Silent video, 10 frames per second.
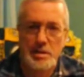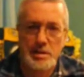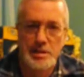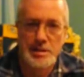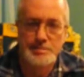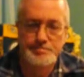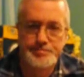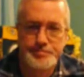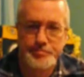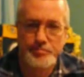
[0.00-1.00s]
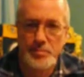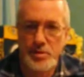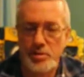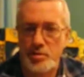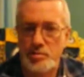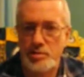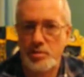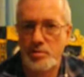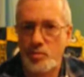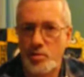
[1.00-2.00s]
Those
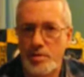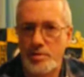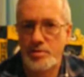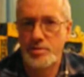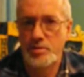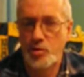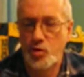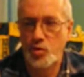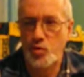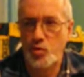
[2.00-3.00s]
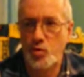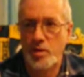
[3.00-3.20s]
are the ones who